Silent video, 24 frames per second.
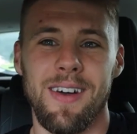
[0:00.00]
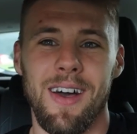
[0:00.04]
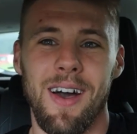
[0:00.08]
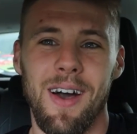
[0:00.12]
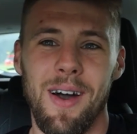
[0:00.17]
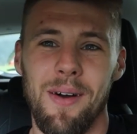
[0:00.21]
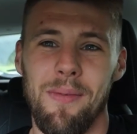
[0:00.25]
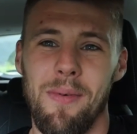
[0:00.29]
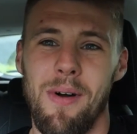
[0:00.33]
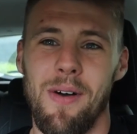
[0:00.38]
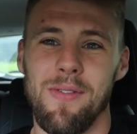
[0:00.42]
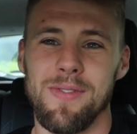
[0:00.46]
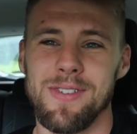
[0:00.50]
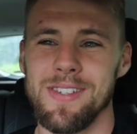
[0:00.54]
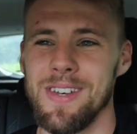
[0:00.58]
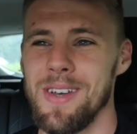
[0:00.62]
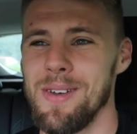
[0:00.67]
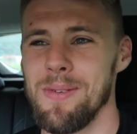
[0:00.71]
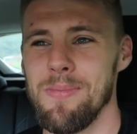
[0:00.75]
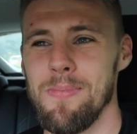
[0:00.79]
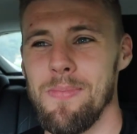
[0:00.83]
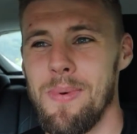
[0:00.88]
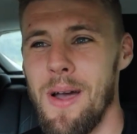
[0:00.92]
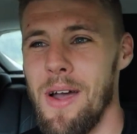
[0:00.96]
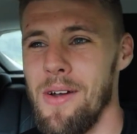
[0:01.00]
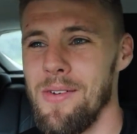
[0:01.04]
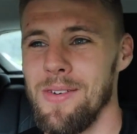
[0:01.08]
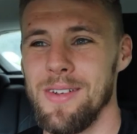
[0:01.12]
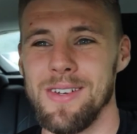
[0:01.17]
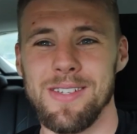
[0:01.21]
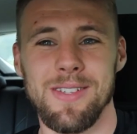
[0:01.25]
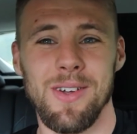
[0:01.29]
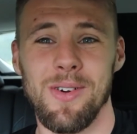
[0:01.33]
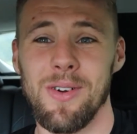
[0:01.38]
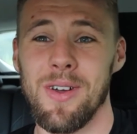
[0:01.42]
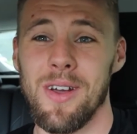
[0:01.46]
Um, obviously, it's,
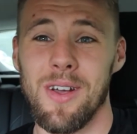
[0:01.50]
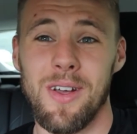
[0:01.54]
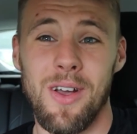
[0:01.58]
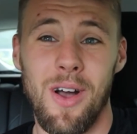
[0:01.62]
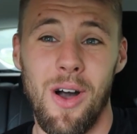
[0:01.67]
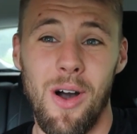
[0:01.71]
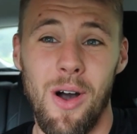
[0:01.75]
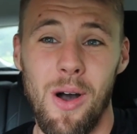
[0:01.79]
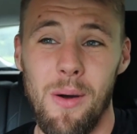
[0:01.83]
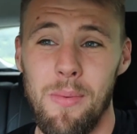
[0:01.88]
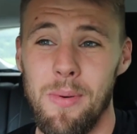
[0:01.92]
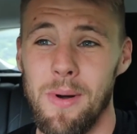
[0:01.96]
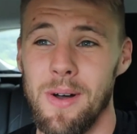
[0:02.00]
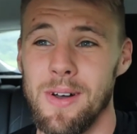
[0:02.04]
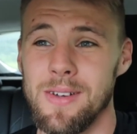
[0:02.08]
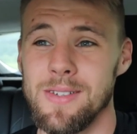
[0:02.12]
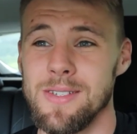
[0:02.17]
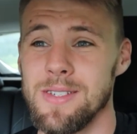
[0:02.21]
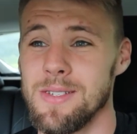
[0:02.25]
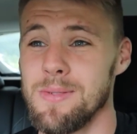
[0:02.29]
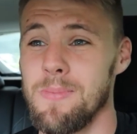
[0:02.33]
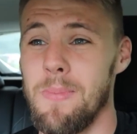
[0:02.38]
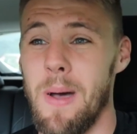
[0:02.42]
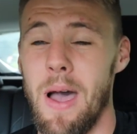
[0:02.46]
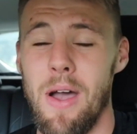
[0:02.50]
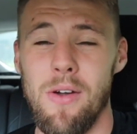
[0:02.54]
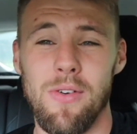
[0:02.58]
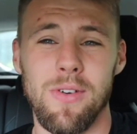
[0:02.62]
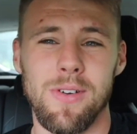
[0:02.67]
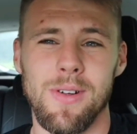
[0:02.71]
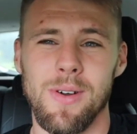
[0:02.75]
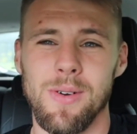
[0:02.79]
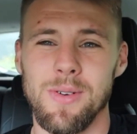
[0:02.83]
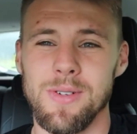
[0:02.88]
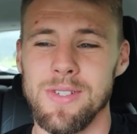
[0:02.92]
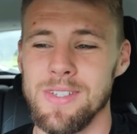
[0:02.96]
apparently it's like a car person's
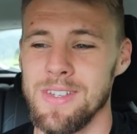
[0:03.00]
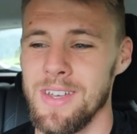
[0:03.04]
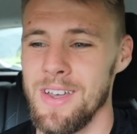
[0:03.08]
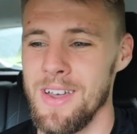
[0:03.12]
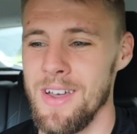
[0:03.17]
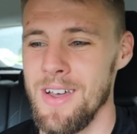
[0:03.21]
paradise.